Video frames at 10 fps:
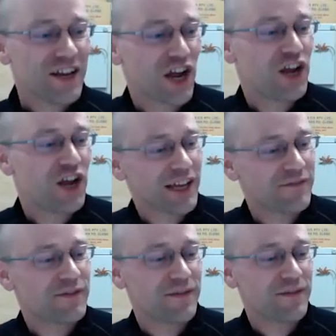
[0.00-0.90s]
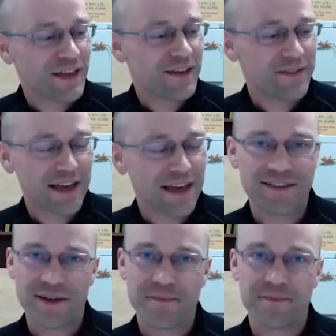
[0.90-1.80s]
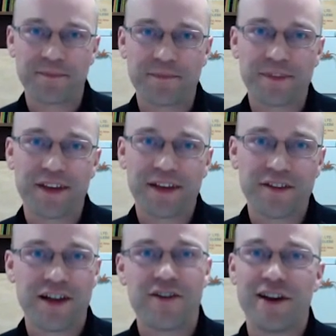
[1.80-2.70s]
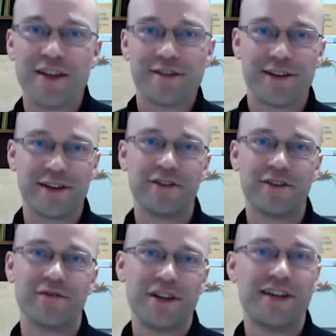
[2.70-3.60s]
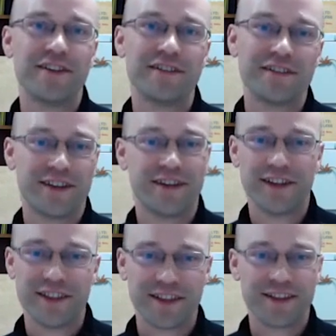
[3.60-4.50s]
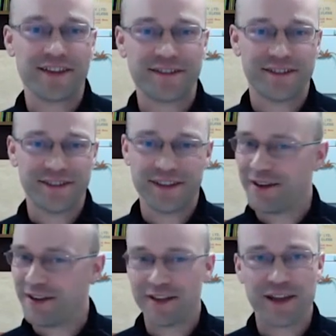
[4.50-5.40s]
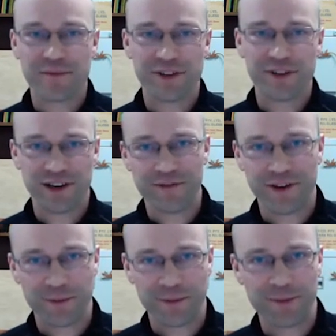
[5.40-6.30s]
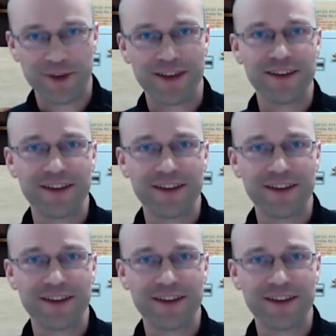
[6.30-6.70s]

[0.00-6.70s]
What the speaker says: if that generates a lot of readers, then I think that's absolutely fine by me.